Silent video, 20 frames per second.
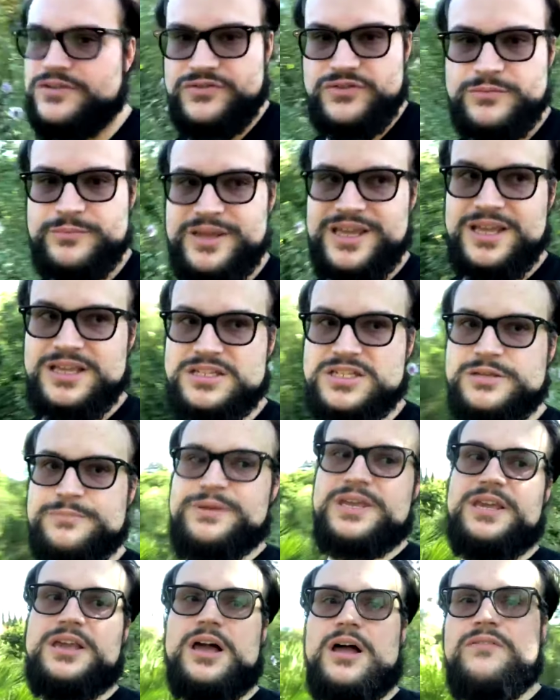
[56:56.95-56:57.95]
for me to
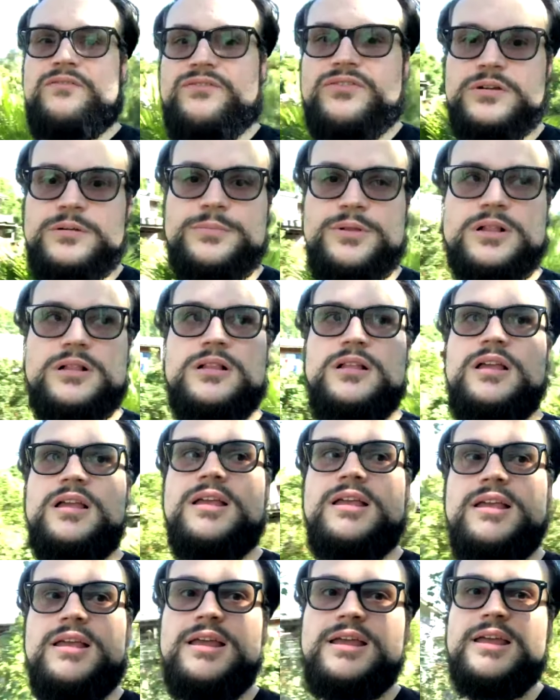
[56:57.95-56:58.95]
be comfortable.
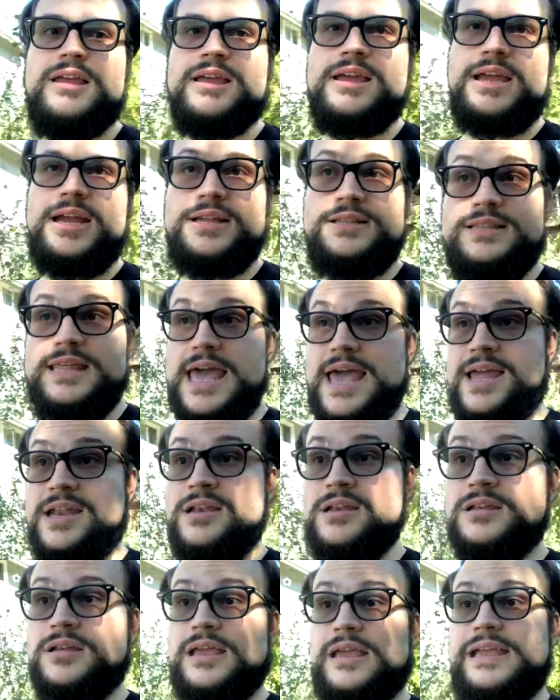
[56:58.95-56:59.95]
And
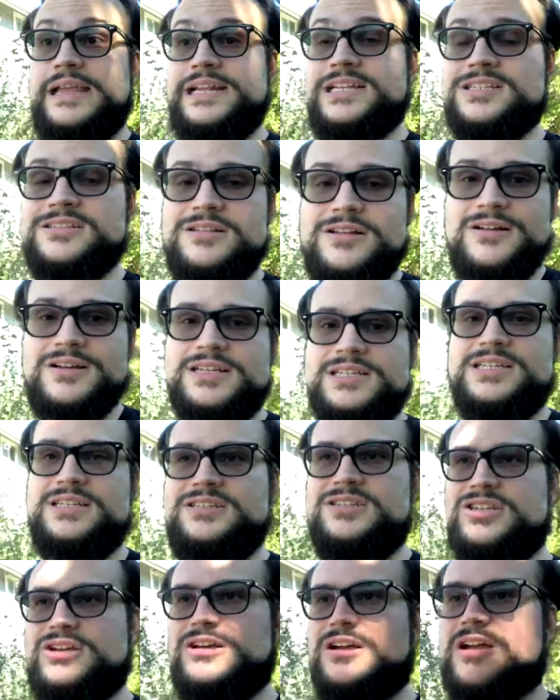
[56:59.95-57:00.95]
then, as long as
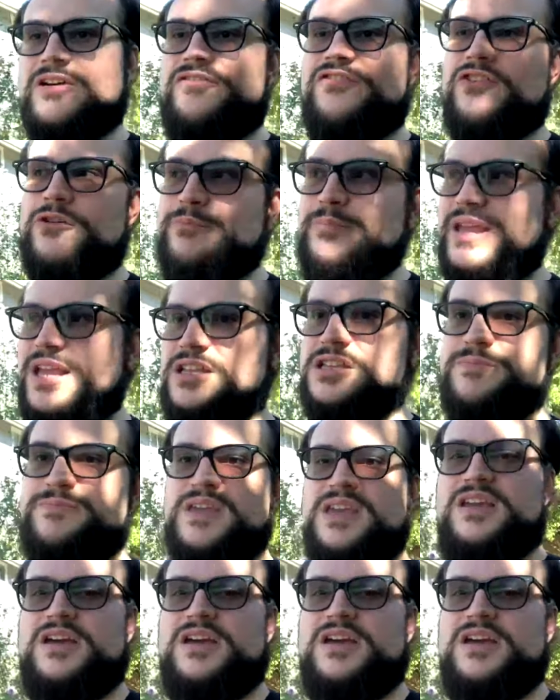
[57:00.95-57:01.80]
it took for me to be